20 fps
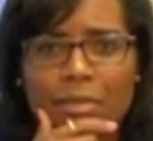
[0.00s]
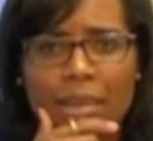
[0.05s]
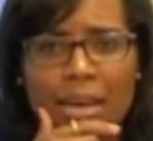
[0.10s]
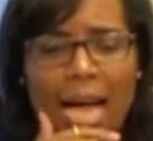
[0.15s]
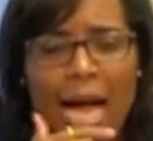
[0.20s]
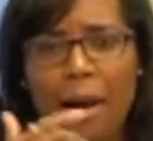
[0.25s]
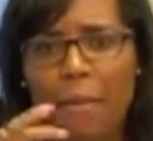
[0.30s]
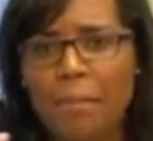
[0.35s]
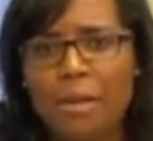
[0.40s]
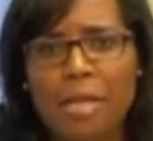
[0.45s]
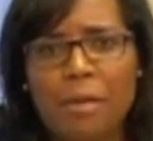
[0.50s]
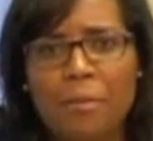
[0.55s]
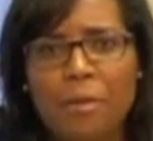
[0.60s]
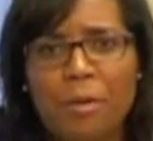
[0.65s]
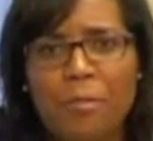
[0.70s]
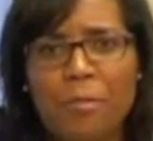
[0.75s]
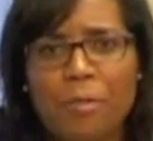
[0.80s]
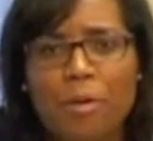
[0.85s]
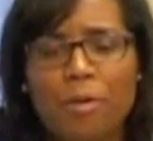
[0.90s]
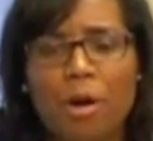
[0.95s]
How many
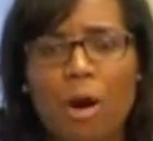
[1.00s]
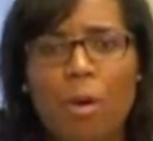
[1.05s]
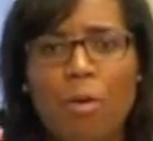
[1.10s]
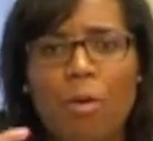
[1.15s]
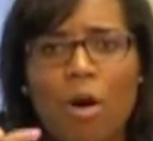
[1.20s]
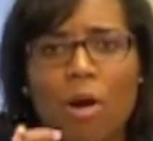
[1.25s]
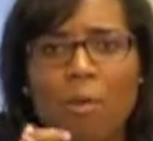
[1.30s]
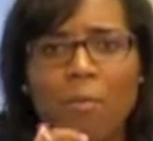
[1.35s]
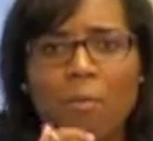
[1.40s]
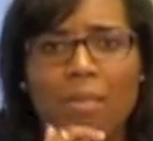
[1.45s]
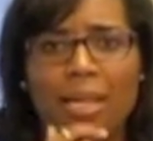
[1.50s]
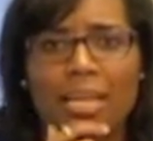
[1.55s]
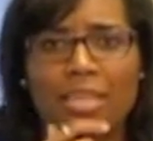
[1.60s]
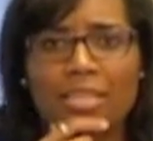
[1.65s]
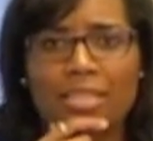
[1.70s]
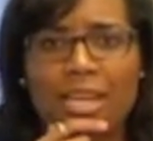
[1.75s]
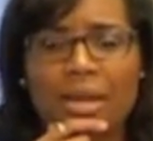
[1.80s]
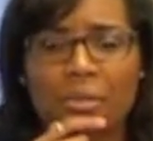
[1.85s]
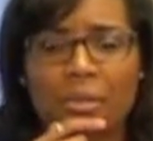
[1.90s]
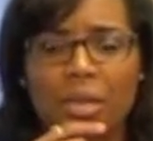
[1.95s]
people in our
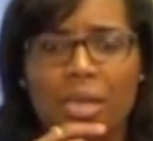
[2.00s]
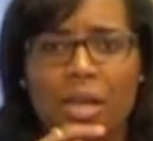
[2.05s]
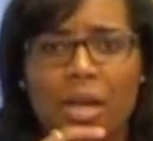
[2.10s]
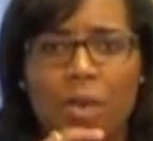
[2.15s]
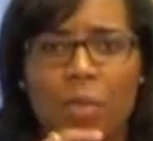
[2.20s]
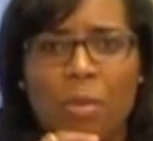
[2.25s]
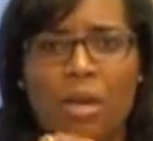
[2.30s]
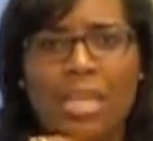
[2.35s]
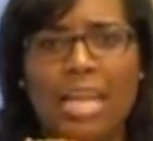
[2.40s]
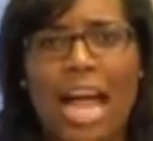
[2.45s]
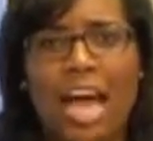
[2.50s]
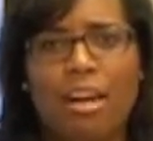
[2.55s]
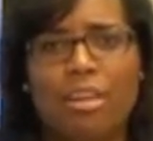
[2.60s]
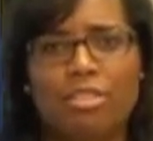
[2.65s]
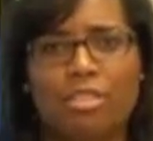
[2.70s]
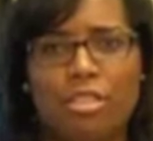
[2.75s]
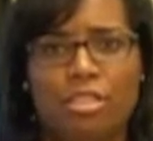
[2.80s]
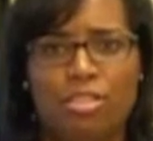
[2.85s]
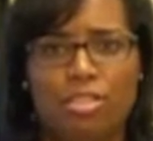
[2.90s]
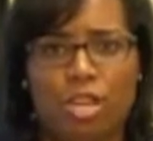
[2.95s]
workplace that we
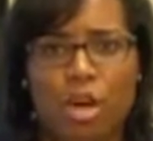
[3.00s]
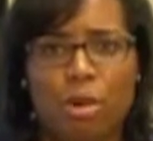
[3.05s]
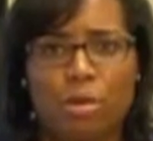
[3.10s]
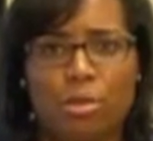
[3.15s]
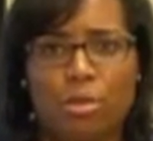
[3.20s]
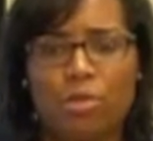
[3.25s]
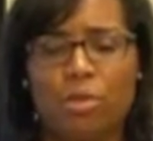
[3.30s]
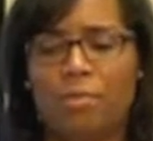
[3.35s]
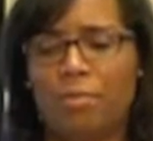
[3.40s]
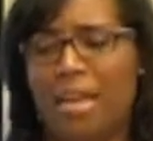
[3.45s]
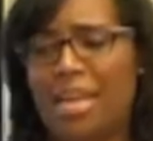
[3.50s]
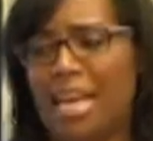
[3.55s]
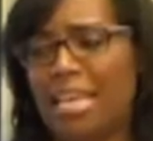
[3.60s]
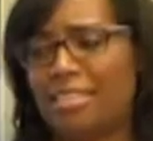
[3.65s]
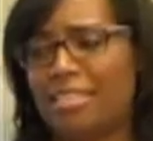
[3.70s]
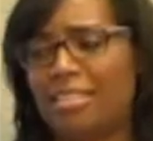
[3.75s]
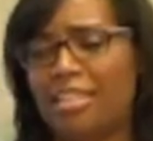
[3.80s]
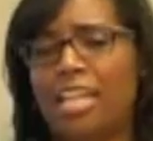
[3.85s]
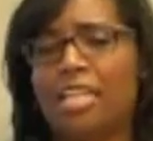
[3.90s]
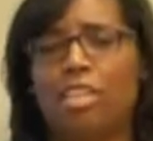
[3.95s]
cater to the jokes? We may
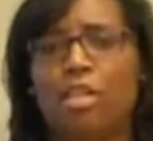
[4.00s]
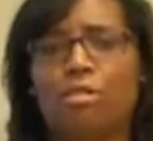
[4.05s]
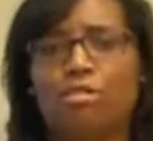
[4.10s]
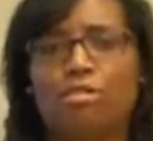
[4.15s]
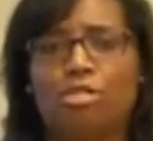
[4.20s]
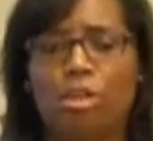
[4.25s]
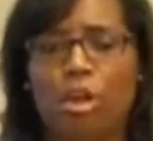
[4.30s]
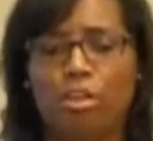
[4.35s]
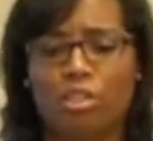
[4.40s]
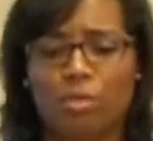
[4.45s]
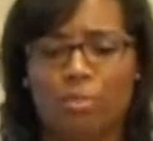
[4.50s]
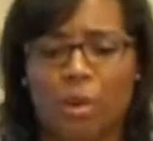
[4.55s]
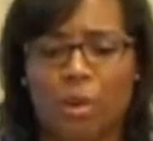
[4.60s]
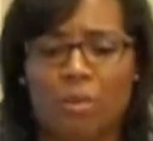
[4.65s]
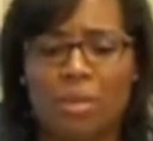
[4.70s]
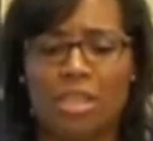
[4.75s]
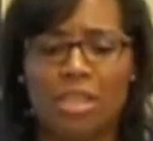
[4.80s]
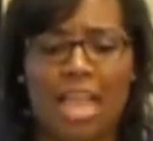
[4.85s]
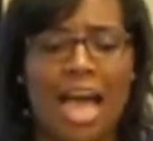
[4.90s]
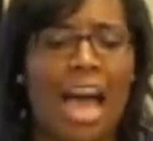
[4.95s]
not send those jokes,
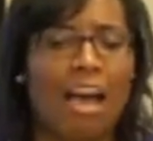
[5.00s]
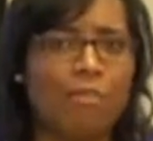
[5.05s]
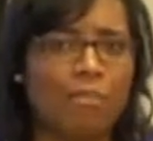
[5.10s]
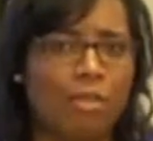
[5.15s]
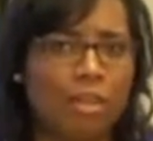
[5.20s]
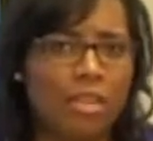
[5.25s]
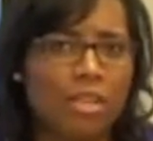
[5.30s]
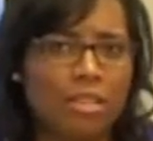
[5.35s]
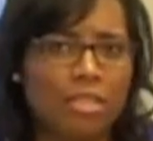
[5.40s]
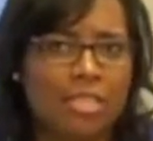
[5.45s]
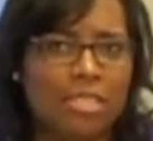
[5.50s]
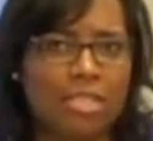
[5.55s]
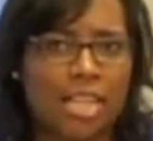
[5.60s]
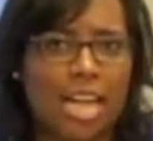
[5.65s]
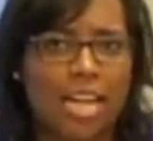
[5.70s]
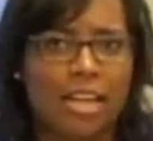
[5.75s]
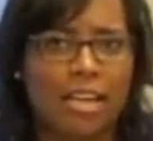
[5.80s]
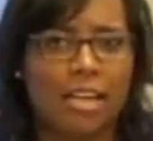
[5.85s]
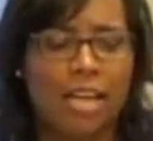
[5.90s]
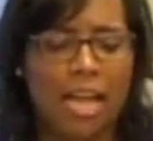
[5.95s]
but we laugh when they're
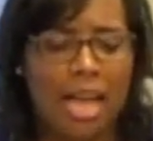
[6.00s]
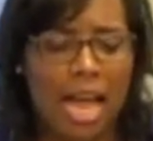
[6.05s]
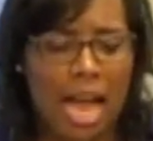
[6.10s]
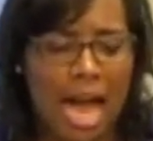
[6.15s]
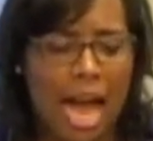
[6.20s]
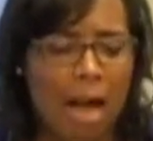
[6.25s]
stated.